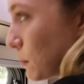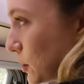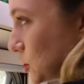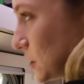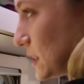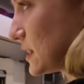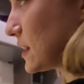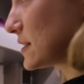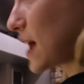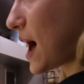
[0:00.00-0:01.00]
push these to
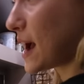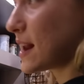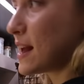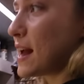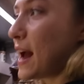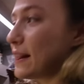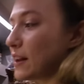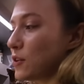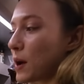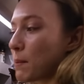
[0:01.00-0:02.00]
the side, and
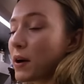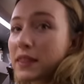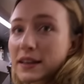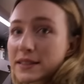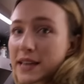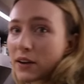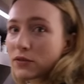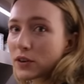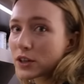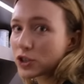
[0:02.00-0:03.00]
then you can put this down
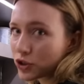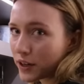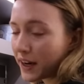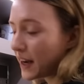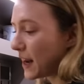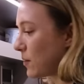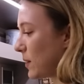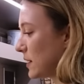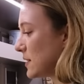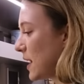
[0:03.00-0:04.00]
for a screen, and
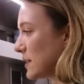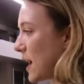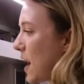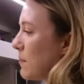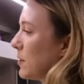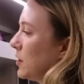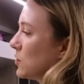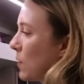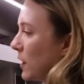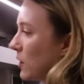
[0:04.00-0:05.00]
when it's nighttime or you
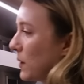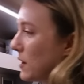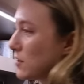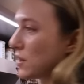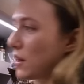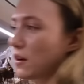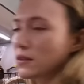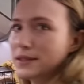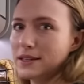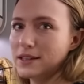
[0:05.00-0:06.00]
just want your windows
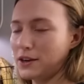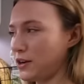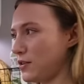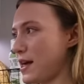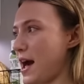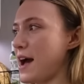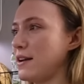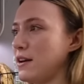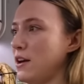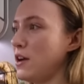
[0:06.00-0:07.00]
closed, you can do
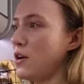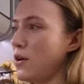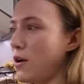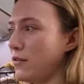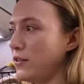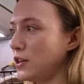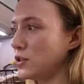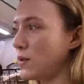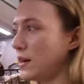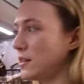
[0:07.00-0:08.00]
that. Or if you
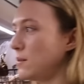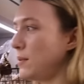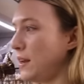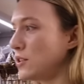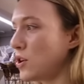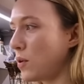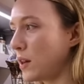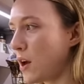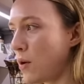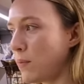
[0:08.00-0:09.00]
just want it to be
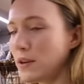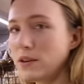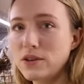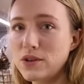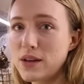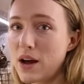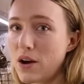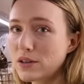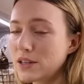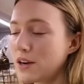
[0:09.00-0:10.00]
totally open, you can do that
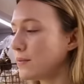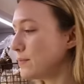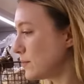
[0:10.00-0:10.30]
also.